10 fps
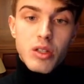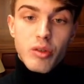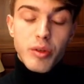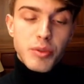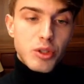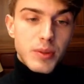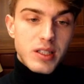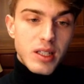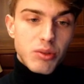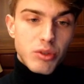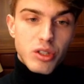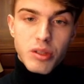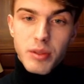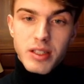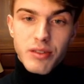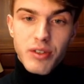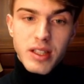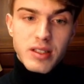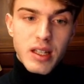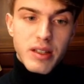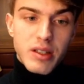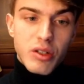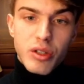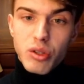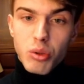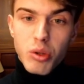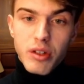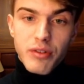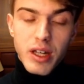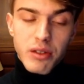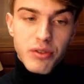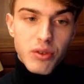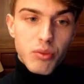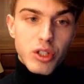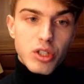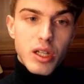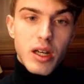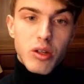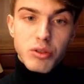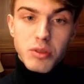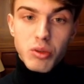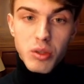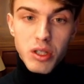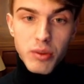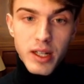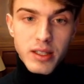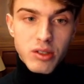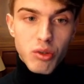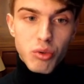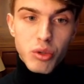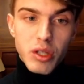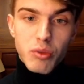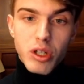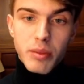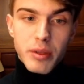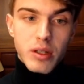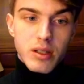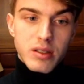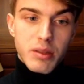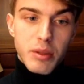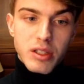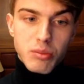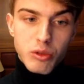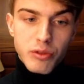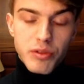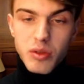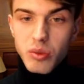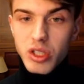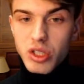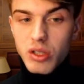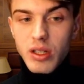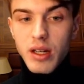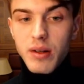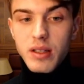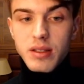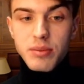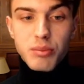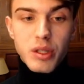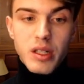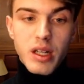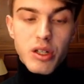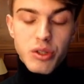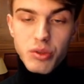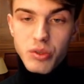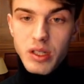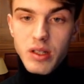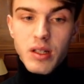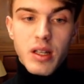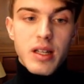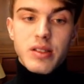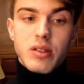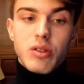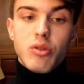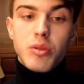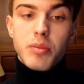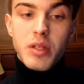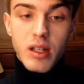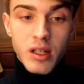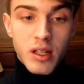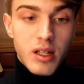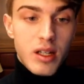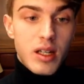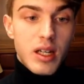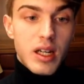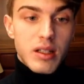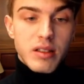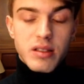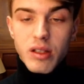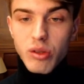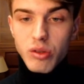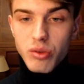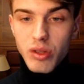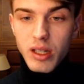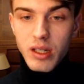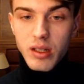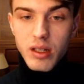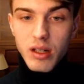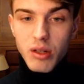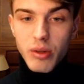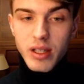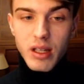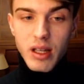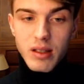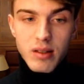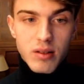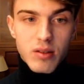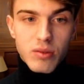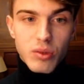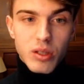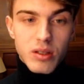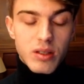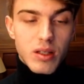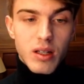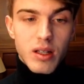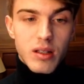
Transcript: So I went bishop e6, which is the best defense, and here he took on e5, which allows me to equalize. Rook e1 apparently is the best move, which yeah is pretty hard to see as a human being, and I still don't really quite get what's